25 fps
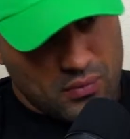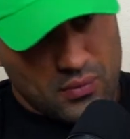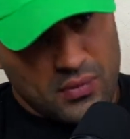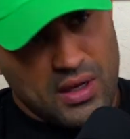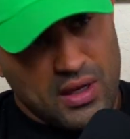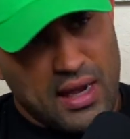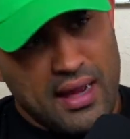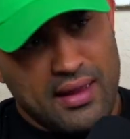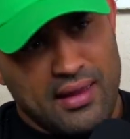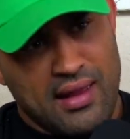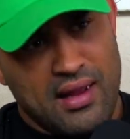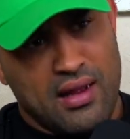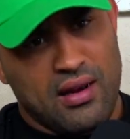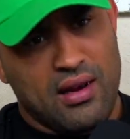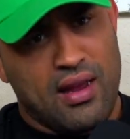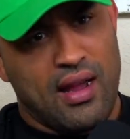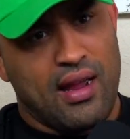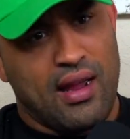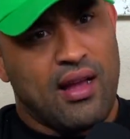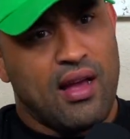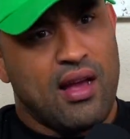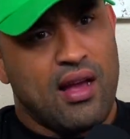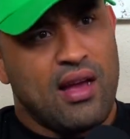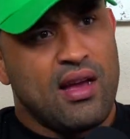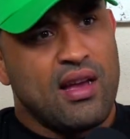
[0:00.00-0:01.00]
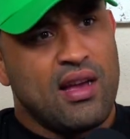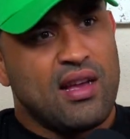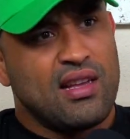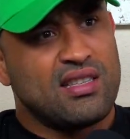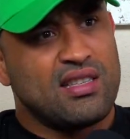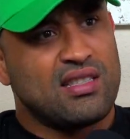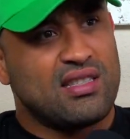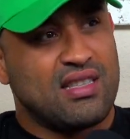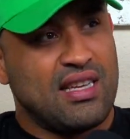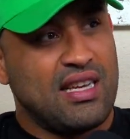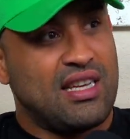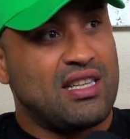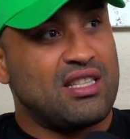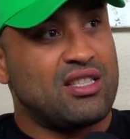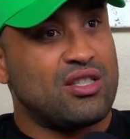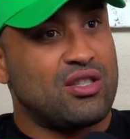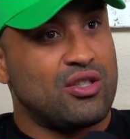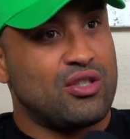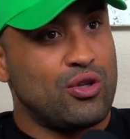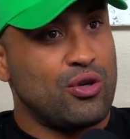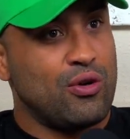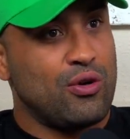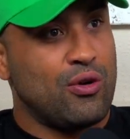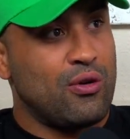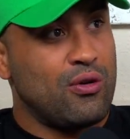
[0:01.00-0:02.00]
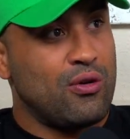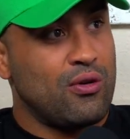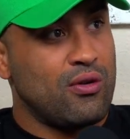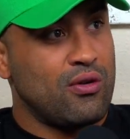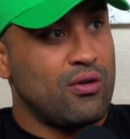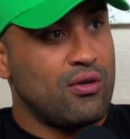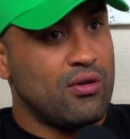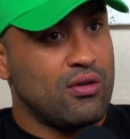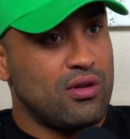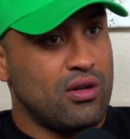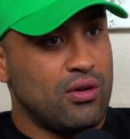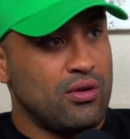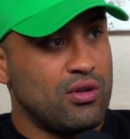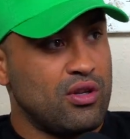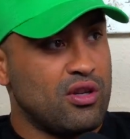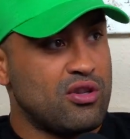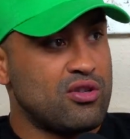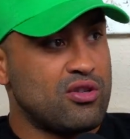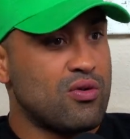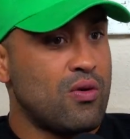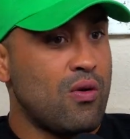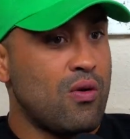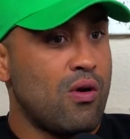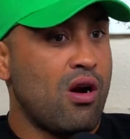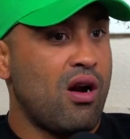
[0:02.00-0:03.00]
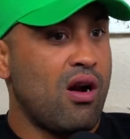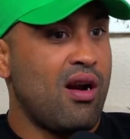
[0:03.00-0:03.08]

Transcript: I think like 6-2 on the score.